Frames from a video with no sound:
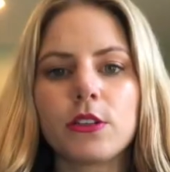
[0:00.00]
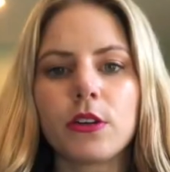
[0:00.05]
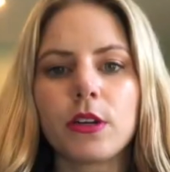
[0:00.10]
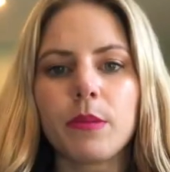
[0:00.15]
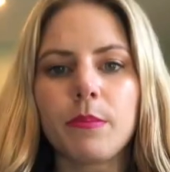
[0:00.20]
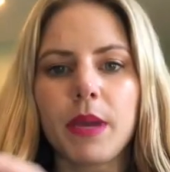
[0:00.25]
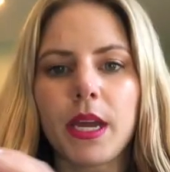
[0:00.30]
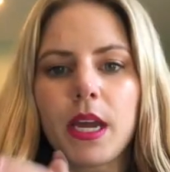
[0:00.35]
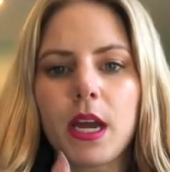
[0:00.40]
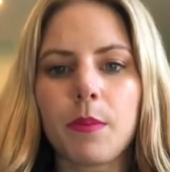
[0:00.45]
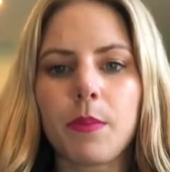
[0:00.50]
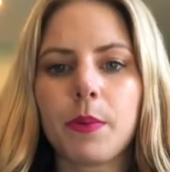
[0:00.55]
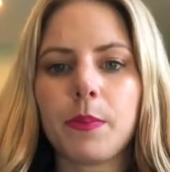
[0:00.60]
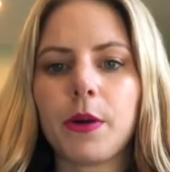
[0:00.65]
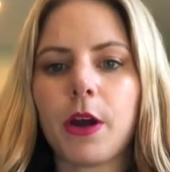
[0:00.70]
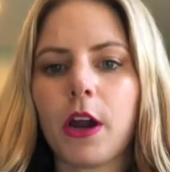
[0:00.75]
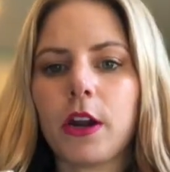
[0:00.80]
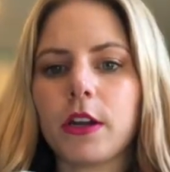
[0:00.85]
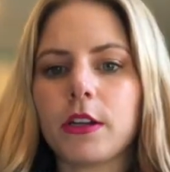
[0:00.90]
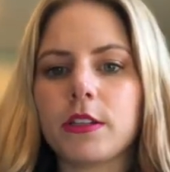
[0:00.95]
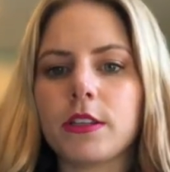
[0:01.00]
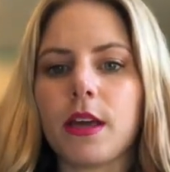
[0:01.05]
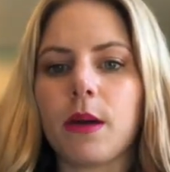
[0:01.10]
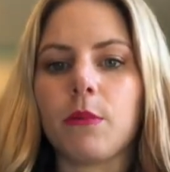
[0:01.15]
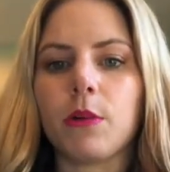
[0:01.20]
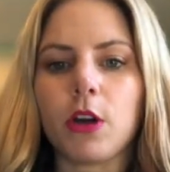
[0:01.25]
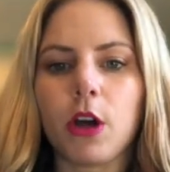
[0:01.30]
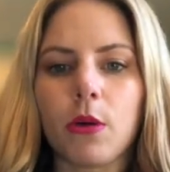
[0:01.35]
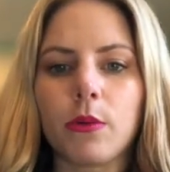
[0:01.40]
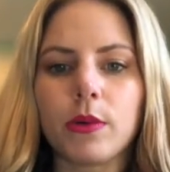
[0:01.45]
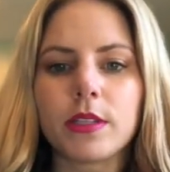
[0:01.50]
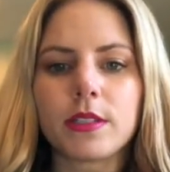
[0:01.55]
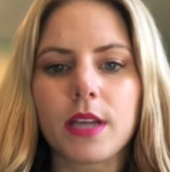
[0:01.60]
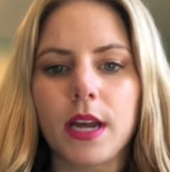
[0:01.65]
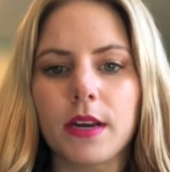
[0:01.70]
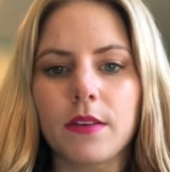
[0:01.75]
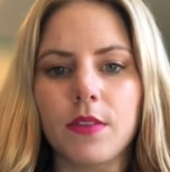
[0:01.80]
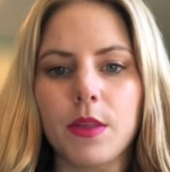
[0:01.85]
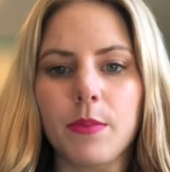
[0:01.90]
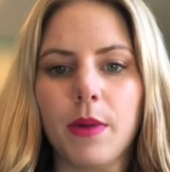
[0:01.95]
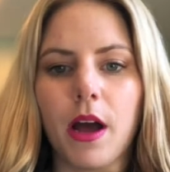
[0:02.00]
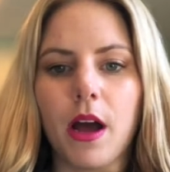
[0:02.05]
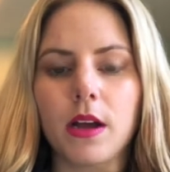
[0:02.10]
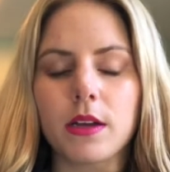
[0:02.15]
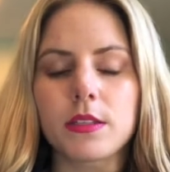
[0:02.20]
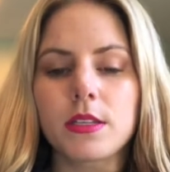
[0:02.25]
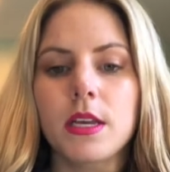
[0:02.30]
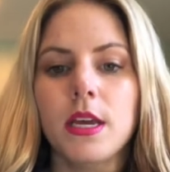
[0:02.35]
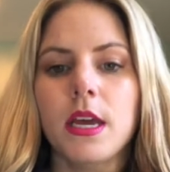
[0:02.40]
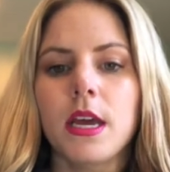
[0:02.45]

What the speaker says: are going to make up a product that will go inside of the box.